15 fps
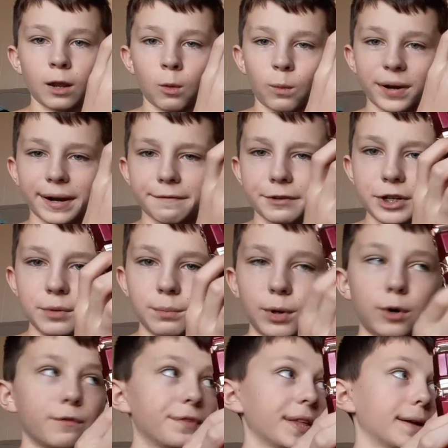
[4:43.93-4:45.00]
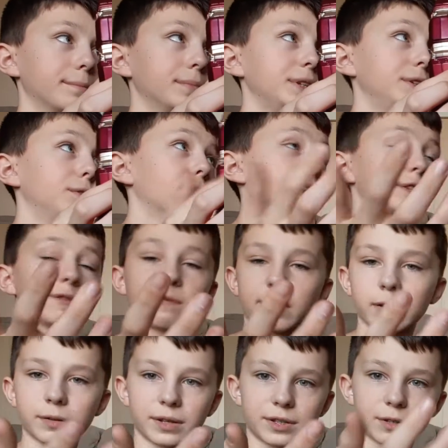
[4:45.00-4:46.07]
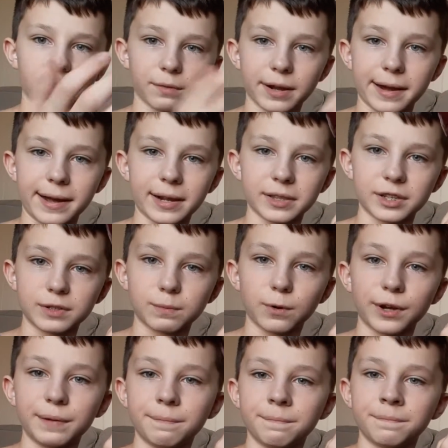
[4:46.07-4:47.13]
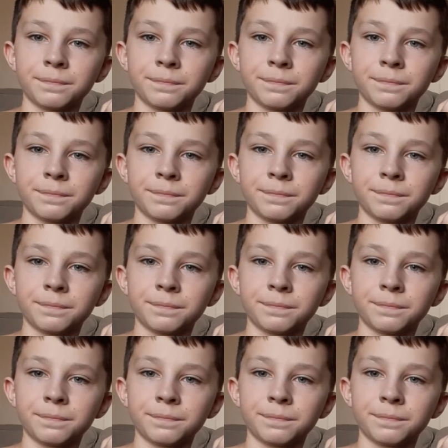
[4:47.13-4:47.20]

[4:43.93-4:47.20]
Whenever you move them, you guys have heard this already at this point.